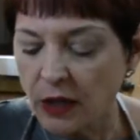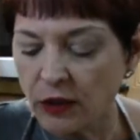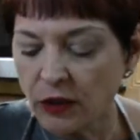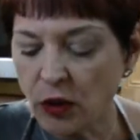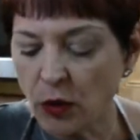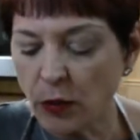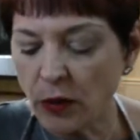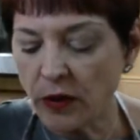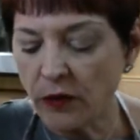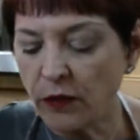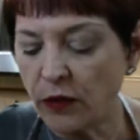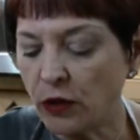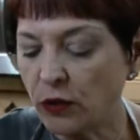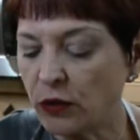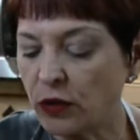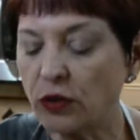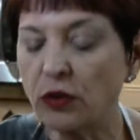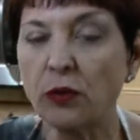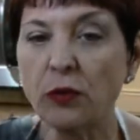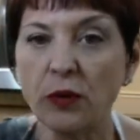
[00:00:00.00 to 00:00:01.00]
So we've
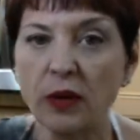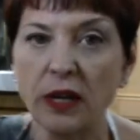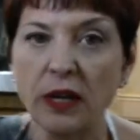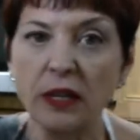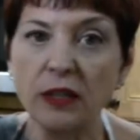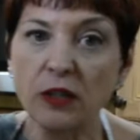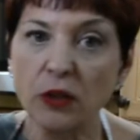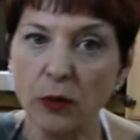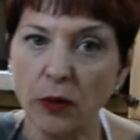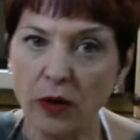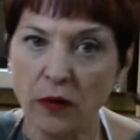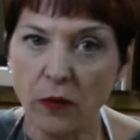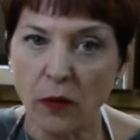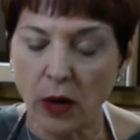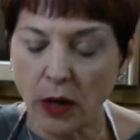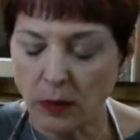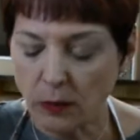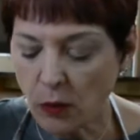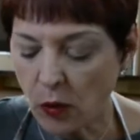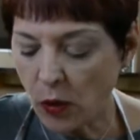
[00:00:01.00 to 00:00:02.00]
used 3, so we have
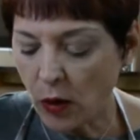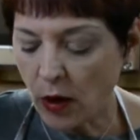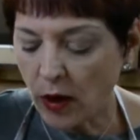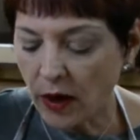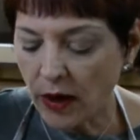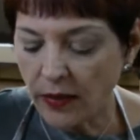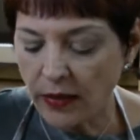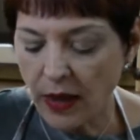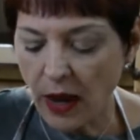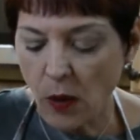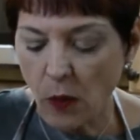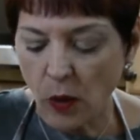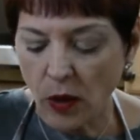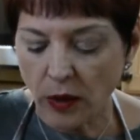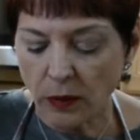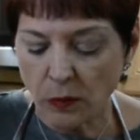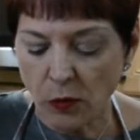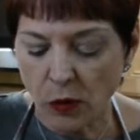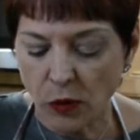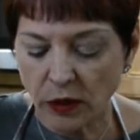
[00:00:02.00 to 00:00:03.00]
1 more, and that
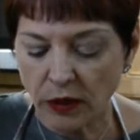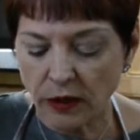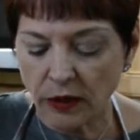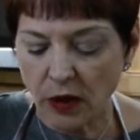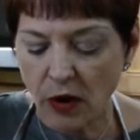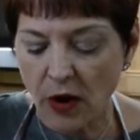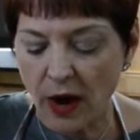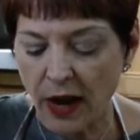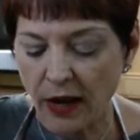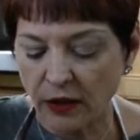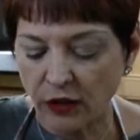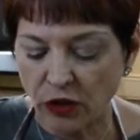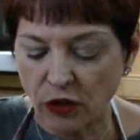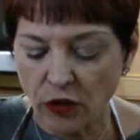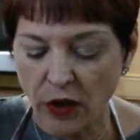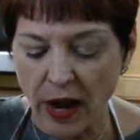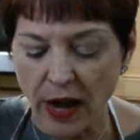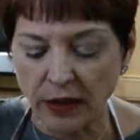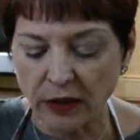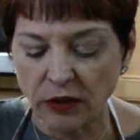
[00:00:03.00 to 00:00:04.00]
1 more is our
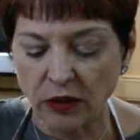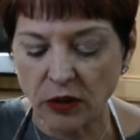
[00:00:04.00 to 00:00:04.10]
extract.